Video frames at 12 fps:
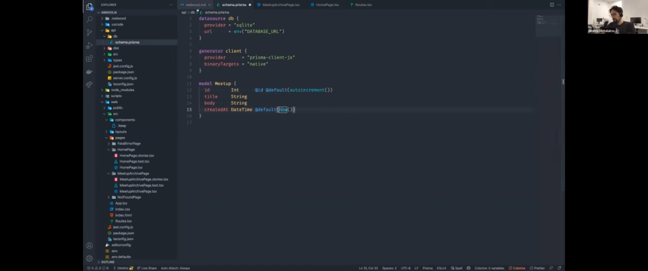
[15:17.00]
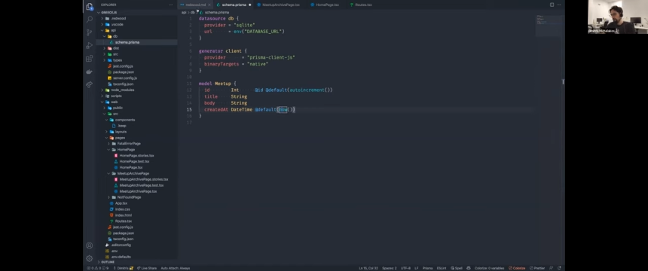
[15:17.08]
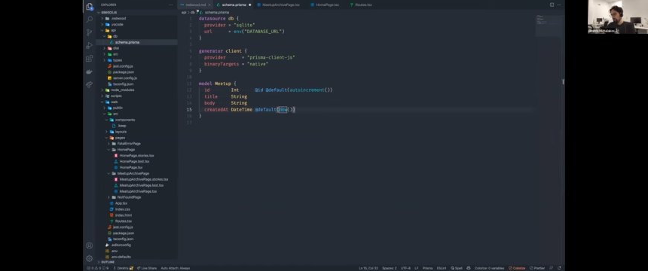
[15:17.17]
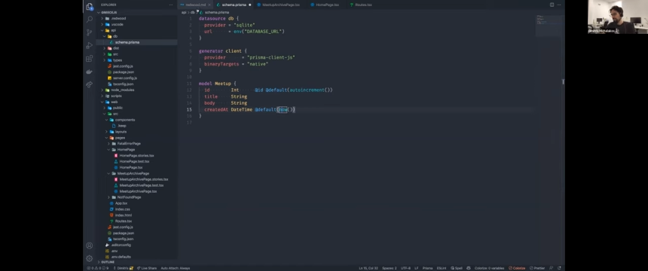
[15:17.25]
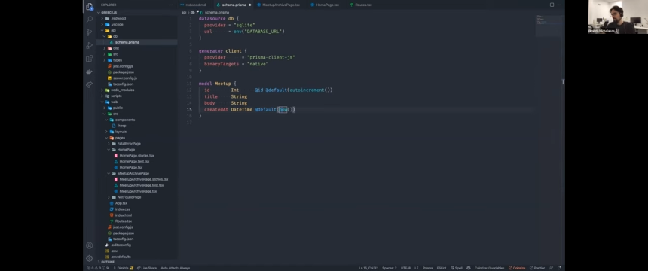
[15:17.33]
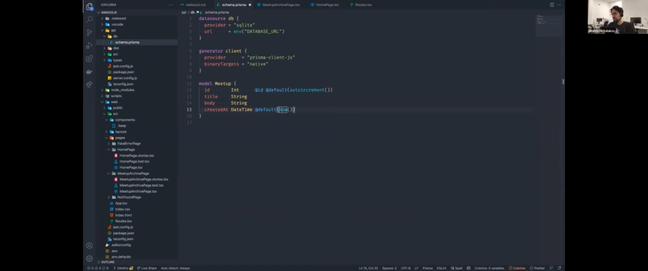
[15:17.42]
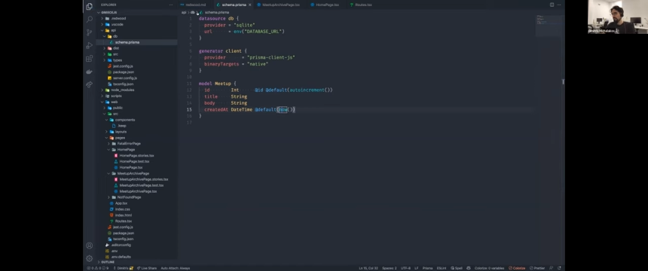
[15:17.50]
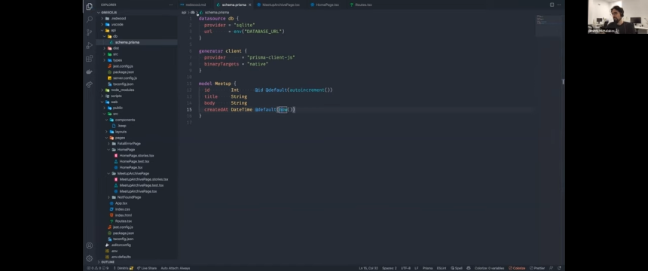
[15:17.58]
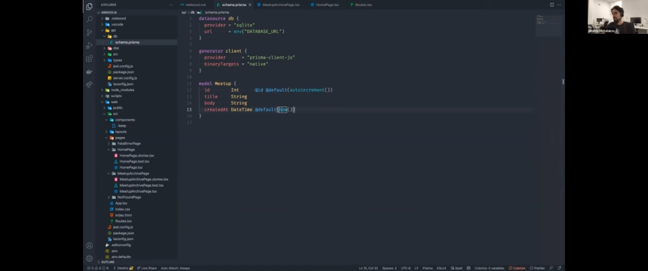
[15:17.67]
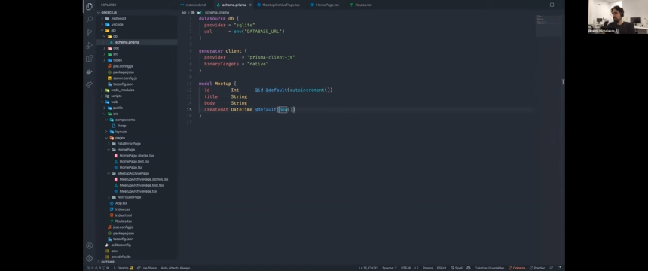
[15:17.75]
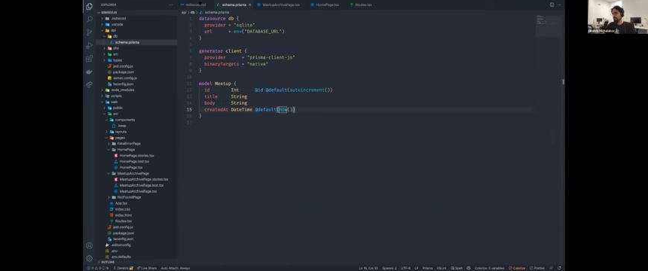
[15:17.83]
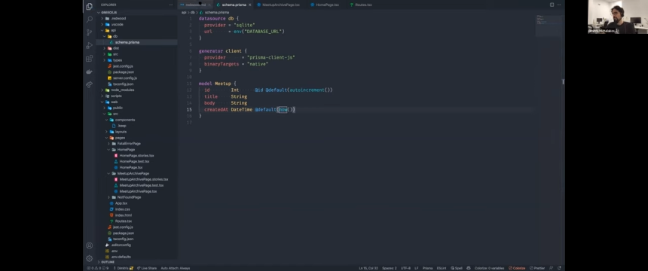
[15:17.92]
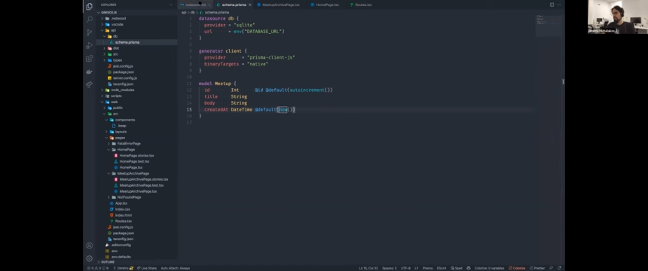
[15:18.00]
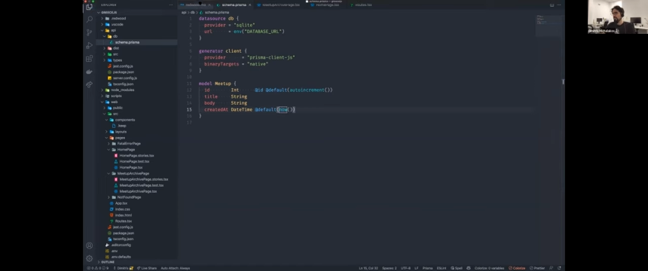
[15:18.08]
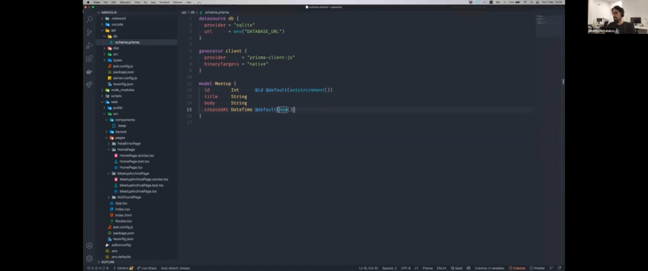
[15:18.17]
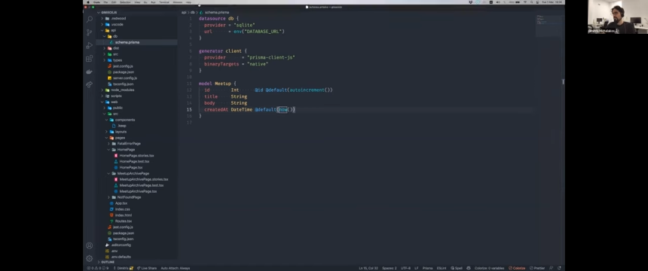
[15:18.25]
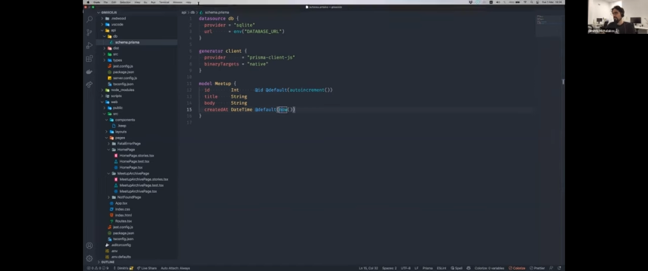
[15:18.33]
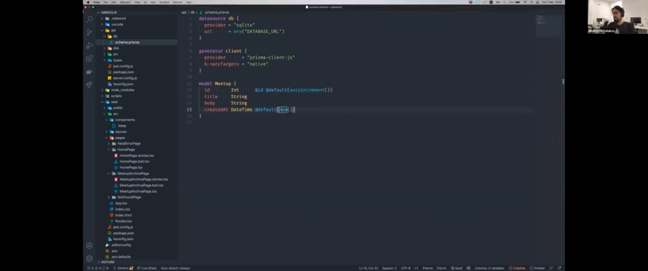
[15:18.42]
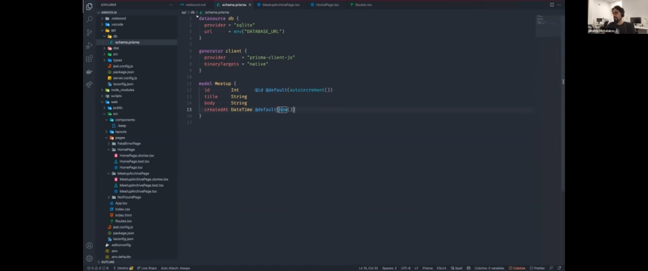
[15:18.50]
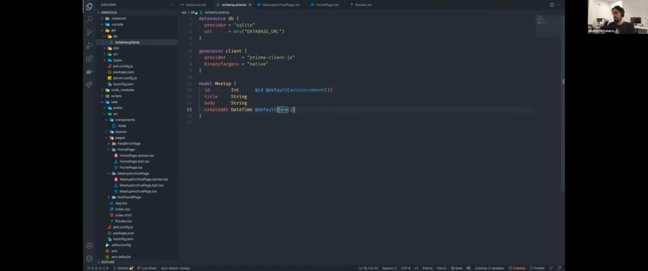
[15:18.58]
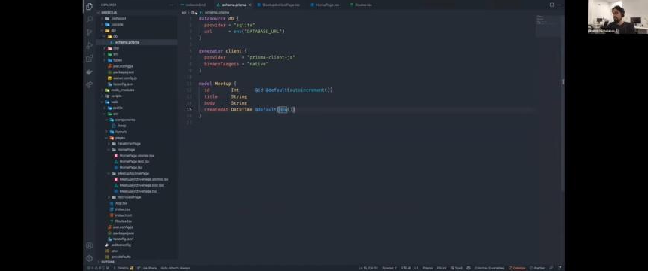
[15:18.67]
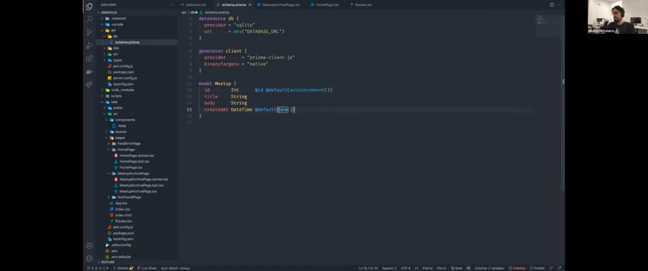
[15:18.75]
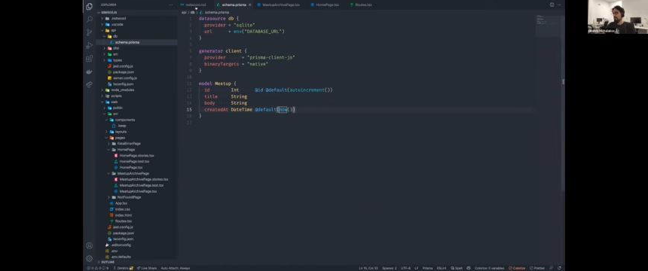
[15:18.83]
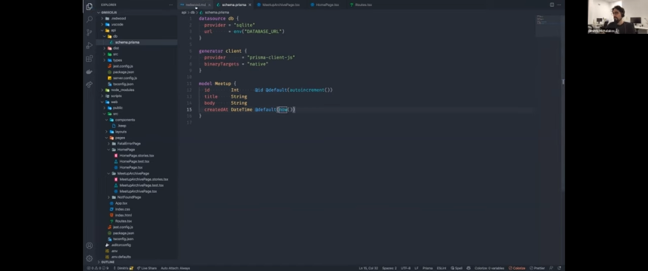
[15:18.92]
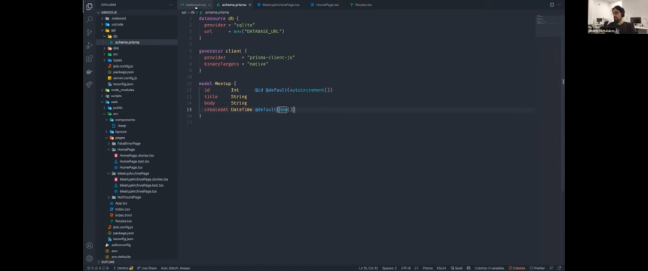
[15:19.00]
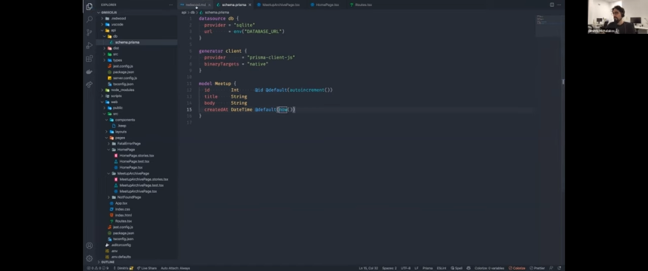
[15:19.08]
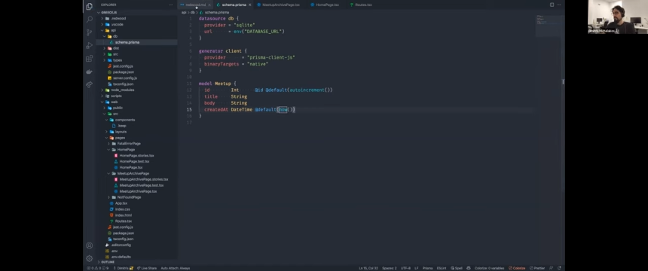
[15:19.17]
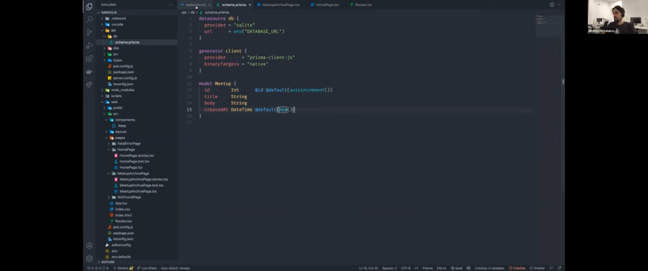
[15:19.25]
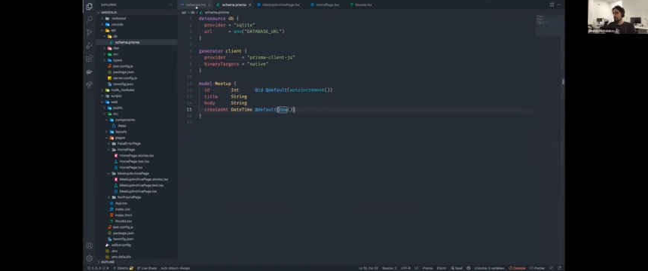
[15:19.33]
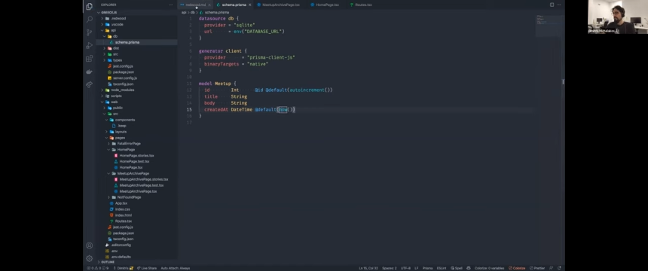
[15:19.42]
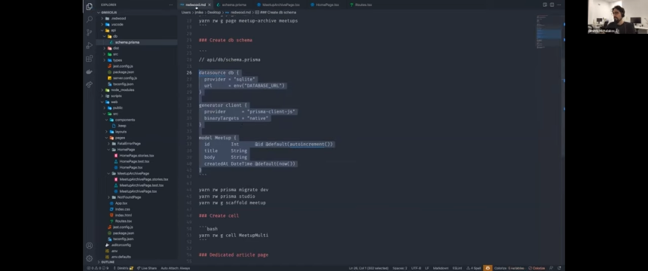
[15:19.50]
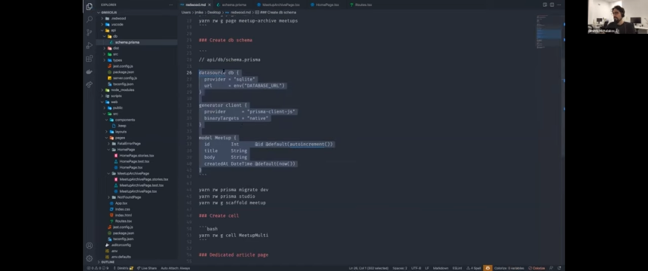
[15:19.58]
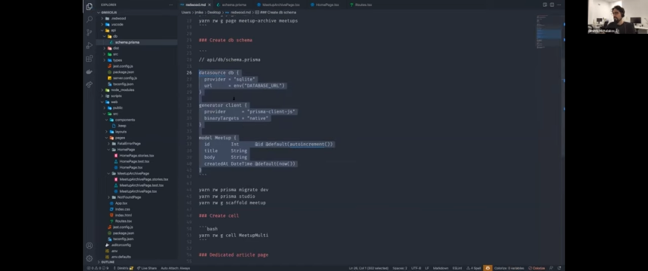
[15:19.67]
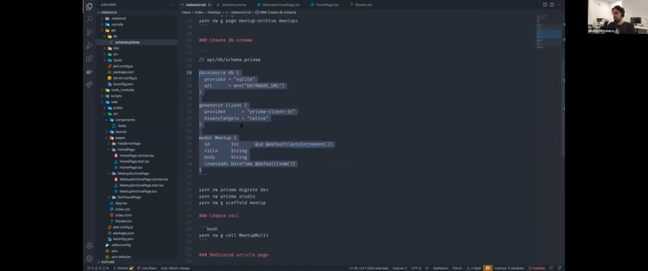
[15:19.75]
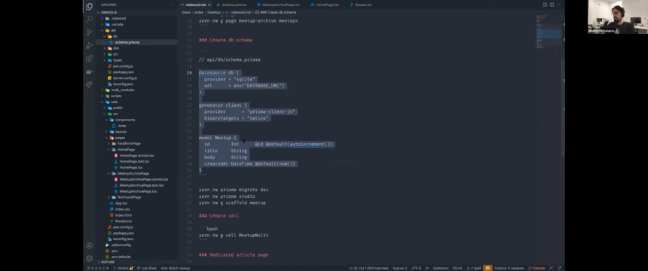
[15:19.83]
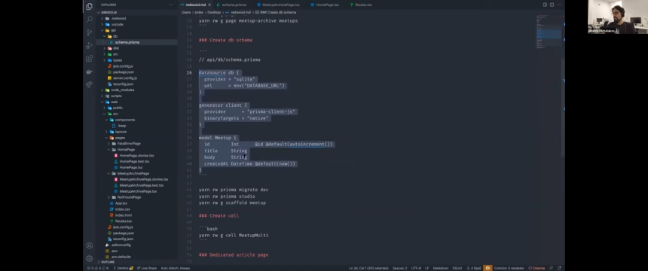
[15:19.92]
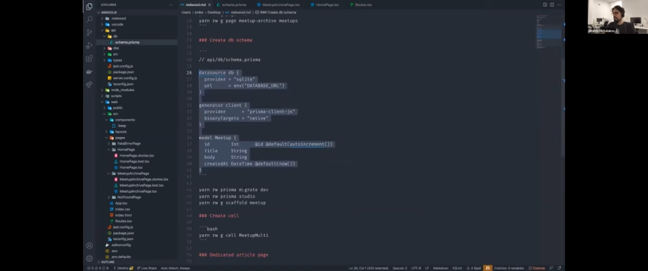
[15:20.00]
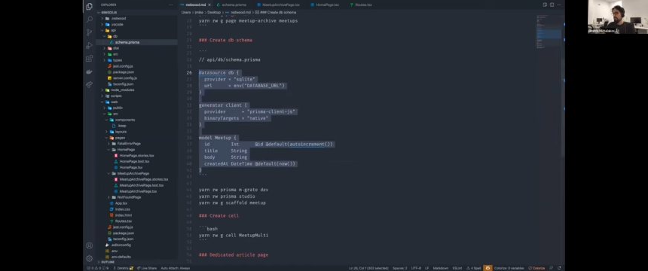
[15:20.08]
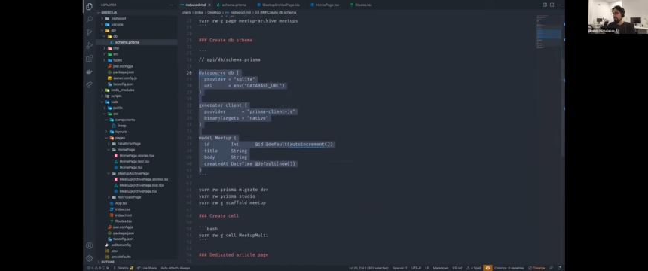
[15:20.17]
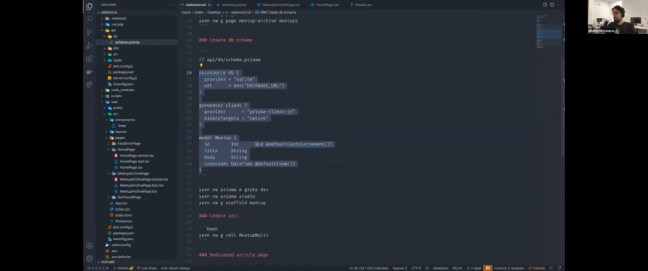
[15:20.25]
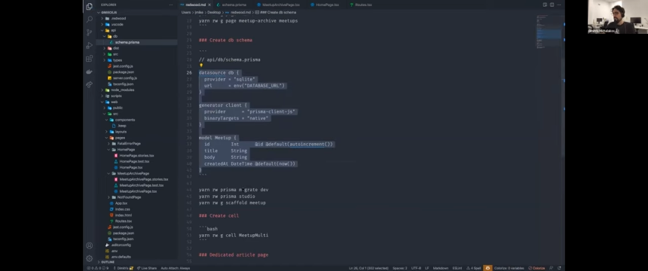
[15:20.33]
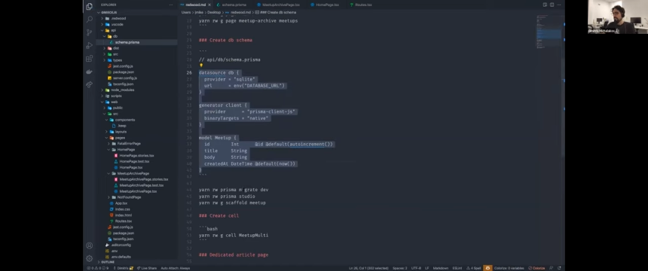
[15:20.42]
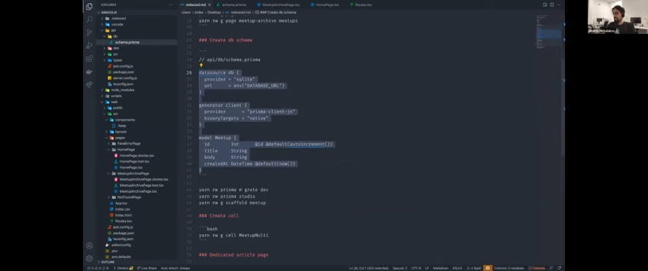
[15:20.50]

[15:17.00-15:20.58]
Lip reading: Nobody's mouth can be seen.